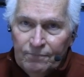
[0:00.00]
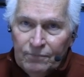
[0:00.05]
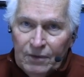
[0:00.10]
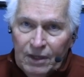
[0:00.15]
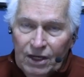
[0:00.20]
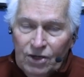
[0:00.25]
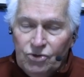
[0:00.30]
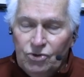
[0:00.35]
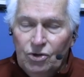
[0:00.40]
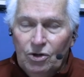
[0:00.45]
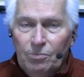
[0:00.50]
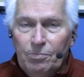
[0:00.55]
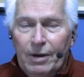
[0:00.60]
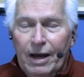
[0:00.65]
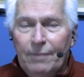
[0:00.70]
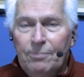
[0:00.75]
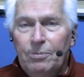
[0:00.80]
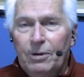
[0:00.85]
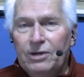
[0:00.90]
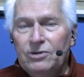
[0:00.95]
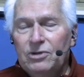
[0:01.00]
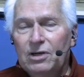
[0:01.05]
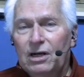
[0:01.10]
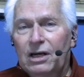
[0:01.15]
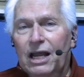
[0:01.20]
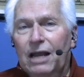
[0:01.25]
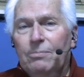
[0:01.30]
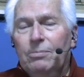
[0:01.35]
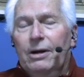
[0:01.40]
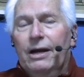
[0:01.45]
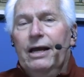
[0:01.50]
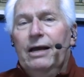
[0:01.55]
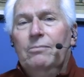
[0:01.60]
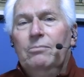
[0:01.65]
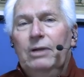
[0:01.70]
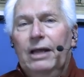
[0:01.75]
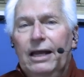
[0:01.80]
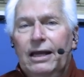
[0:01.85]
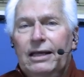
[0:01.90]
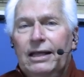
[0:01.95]
issued by President Abraham
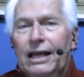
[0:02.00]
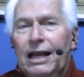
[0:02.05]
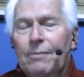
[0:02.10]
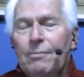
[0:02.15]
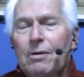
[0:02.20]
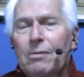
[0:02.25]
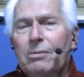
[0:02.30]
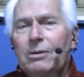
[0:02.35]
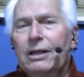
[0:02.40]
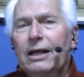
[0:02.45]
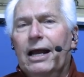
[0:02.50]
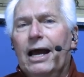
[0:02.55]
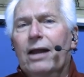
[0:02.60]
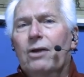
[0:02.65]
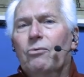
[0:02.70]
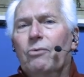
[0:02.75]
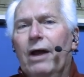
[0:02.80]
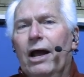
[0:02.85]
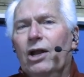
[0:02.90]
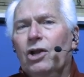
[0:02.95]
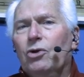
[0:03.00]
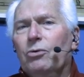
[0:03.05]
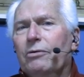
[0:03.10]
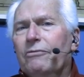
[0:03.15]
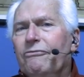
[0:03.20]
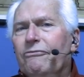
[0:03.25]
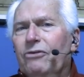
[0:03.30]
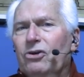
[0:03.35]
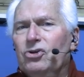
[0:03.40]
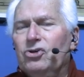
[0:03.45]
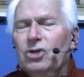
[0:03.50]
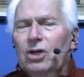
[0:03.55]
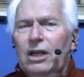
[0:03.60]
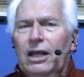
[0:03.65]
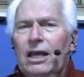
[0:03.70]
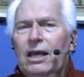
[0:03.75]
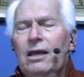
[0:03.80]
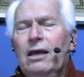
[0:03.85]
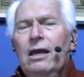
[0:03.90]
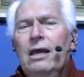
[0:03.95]
Lincoln. I remember when they got around to
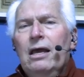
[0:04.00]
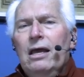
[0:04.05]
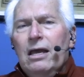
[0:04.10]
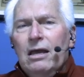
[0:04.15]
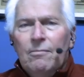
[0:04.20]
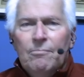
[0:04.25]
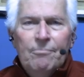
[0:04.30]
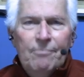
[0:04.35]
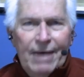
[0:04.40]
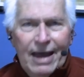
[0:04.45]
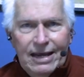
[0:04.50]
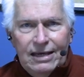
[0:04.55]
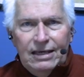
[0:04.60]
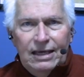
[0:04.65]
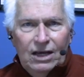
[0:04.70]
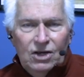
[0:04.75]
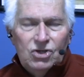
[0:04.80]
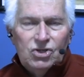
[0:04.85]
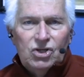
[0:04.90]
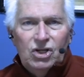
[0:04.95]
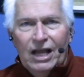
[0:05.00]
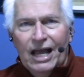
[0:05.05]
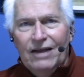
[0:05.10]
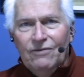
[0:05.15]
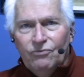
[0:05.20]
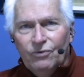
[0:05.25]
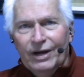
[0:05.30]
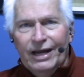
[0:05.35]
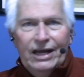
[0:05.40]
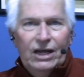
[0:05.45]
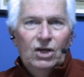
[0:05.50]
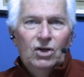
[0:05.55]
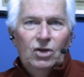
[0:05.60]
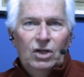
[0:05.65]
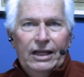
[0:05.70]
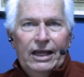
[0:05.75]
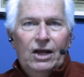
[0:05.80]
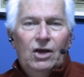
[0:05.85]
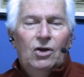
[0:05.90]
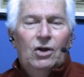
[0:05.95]
officially making slavery
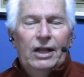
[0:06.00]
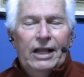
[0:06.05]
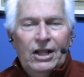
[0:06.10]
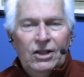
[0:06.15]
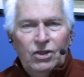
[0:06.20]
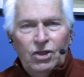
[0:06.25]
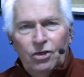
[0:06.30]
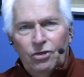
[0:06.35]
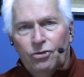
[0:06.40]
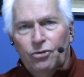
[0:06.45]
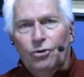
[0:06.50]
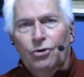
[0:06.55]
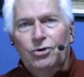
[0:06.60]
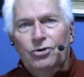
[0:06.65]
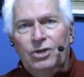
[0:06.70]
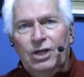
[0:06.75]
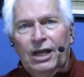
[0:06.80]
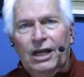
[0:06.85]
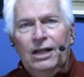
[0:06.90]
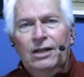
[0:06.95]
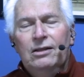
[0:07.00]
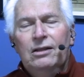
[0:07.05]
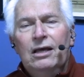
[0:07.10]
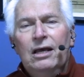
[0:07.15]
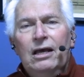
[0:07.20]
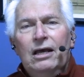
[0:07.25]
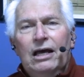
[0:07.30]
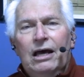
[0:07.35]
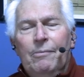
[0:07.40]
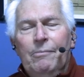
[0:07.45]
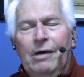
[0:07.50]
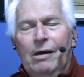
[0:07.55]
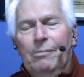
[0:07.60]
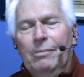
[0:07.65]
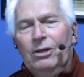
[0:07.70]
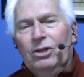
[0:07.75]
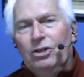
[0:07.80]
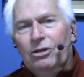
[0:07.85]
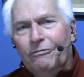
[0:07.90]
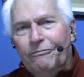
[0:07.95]
illegal in the 13th
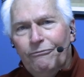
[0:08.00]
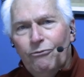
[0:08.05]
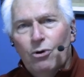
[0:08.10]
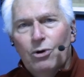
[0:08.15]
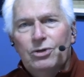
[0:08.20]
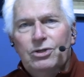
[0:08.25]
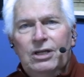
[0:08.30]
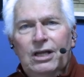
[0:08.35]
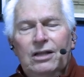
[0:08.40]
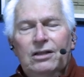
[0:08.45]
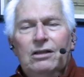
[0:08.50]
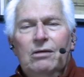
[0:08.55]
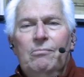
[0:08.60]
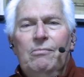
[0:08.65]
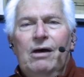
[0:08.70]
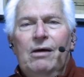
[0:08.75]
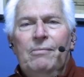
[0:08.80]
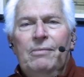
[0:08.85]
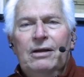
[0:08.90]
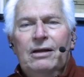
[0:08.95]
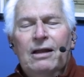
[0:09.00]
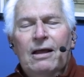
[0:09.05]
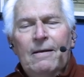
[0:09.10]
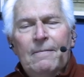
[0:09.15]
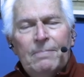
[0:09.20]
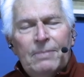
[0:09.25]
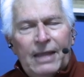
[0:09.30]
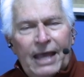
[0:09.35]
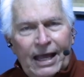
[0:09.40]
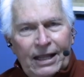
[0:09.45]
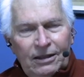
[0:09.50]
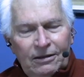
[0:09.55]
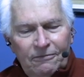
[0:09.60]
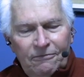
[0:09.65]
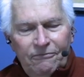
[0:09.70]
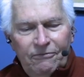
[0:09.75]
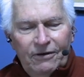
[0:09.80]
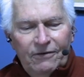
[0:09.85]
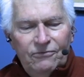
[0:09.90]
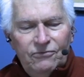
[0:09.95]
Amendment, the 14th Amendment, and the
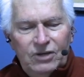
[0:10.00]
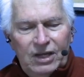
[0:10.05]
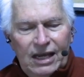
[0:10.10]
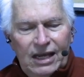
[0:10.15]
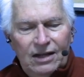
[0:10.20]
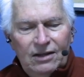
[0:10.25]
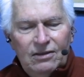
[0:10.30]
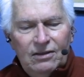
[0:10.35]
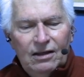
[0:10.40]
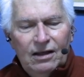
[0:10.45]
15th